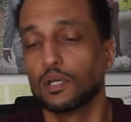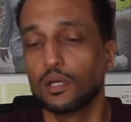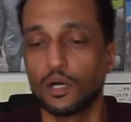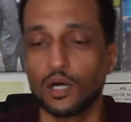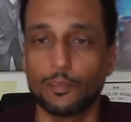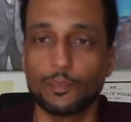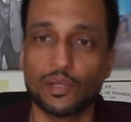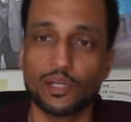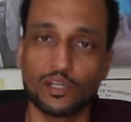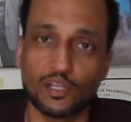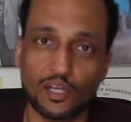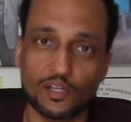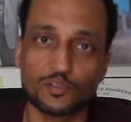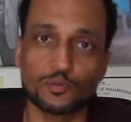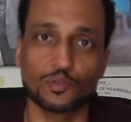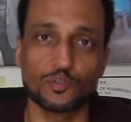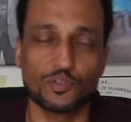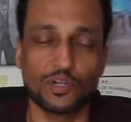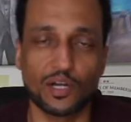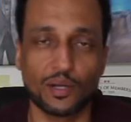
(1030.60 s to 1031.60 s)
I mean, yes,
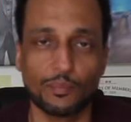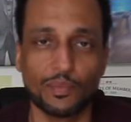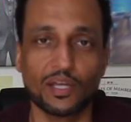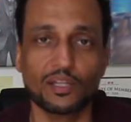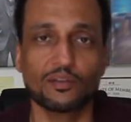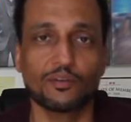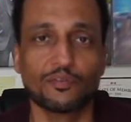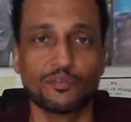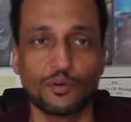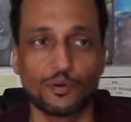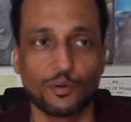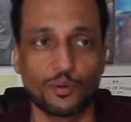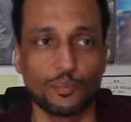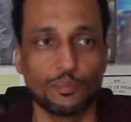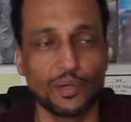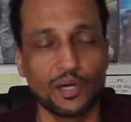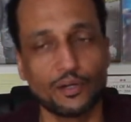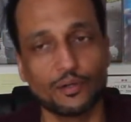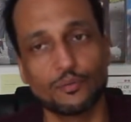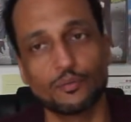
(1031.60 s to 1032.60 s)
we're trying to make the photo
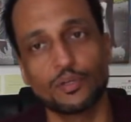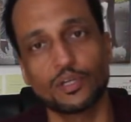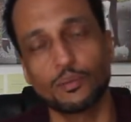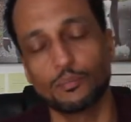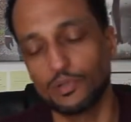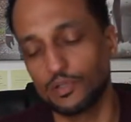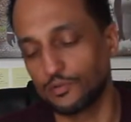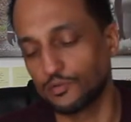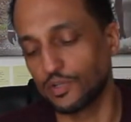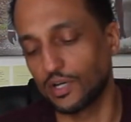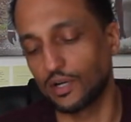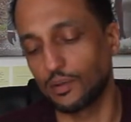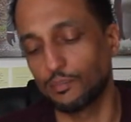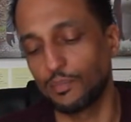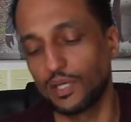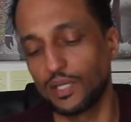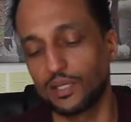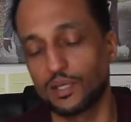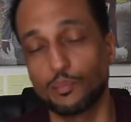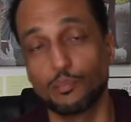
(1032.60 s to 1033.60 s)
better. We can be trying to
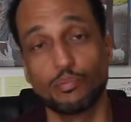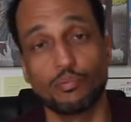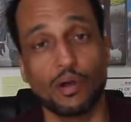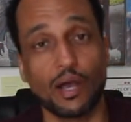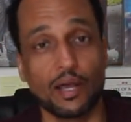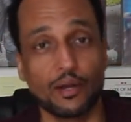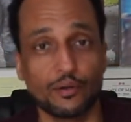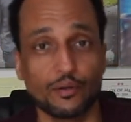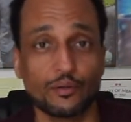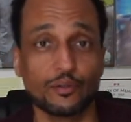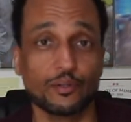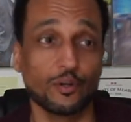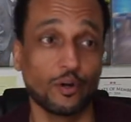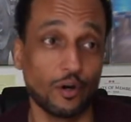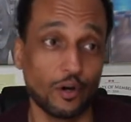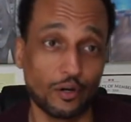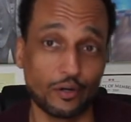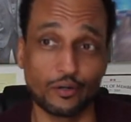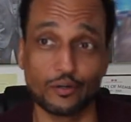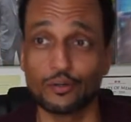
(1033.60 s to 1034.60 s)
make it brighter,
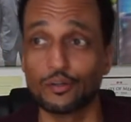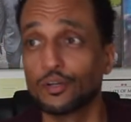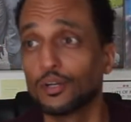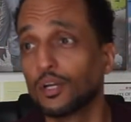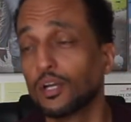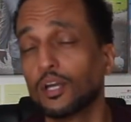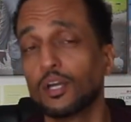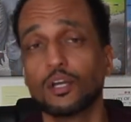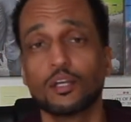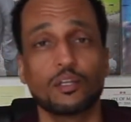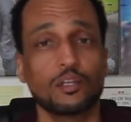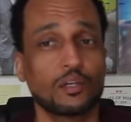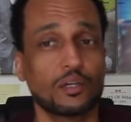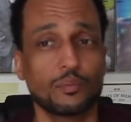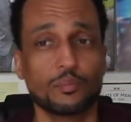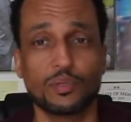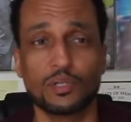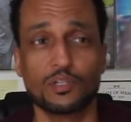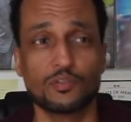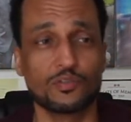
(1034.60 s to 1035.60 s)
darker. You
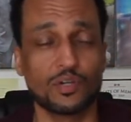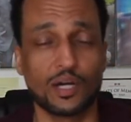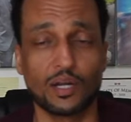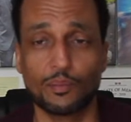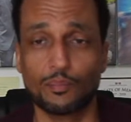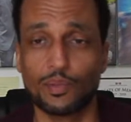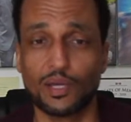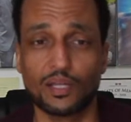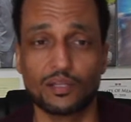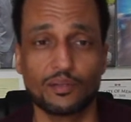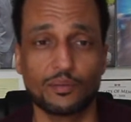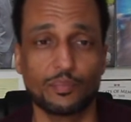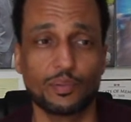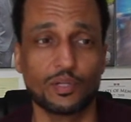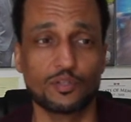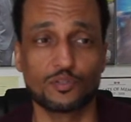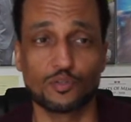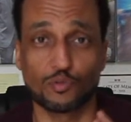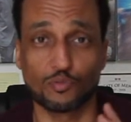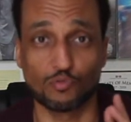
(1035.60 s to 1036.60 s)
could be trying to make the
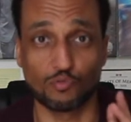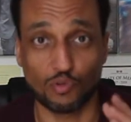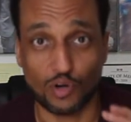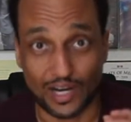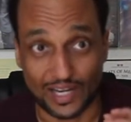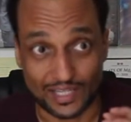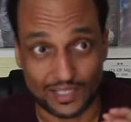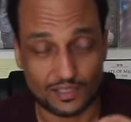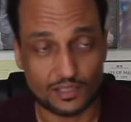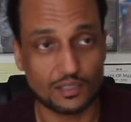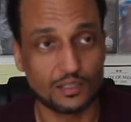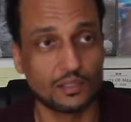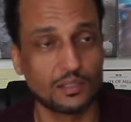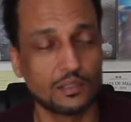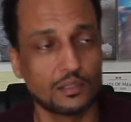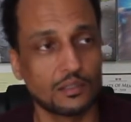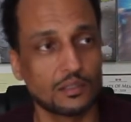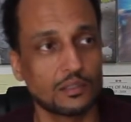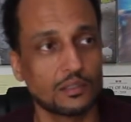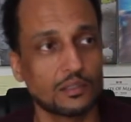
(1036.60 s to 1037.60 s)
picture right,
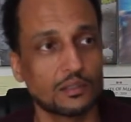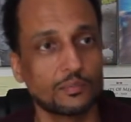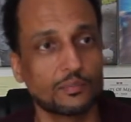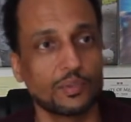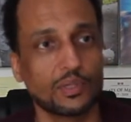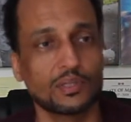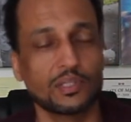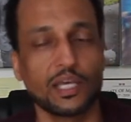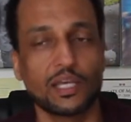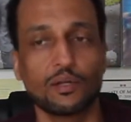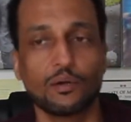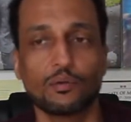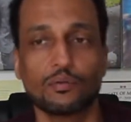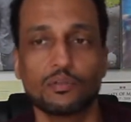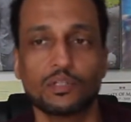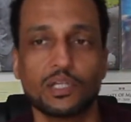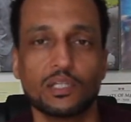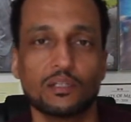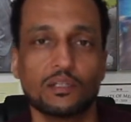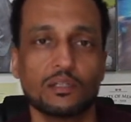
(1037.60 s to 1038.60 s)
but they don't
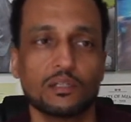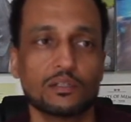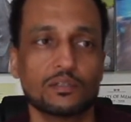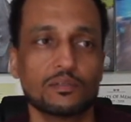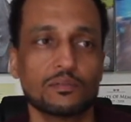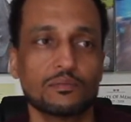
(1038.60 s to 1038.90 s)
need to,